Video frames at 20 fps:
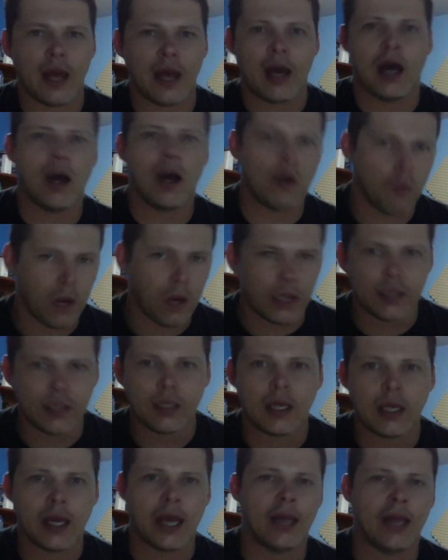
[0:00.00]
1
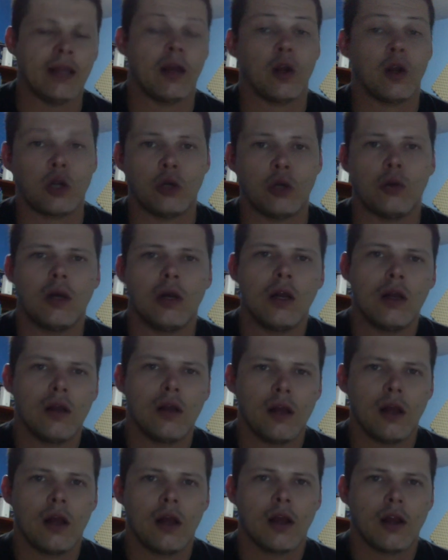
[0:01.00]
and cool.
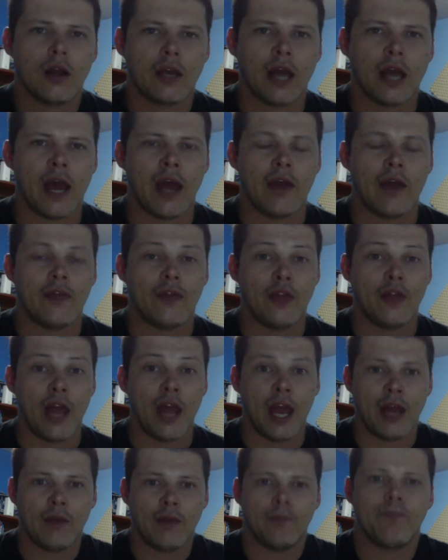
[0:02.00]
Okay,
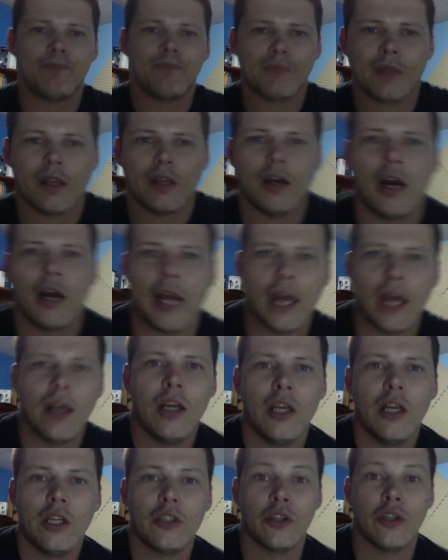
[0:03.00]
then
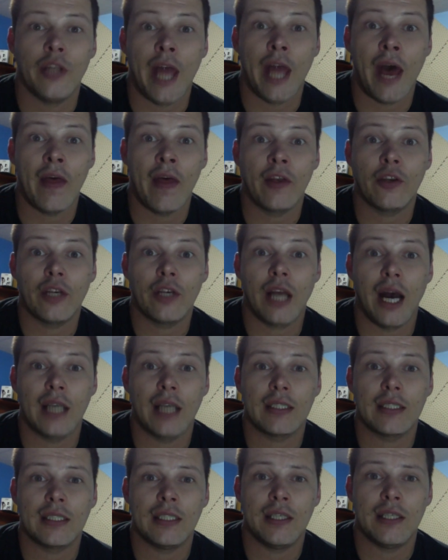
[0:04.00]
so now that you
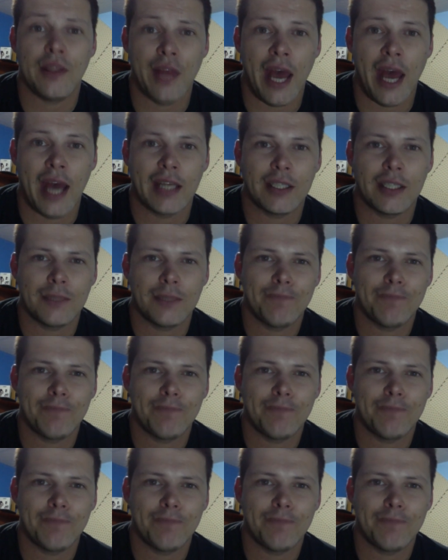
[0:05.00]
guys see that,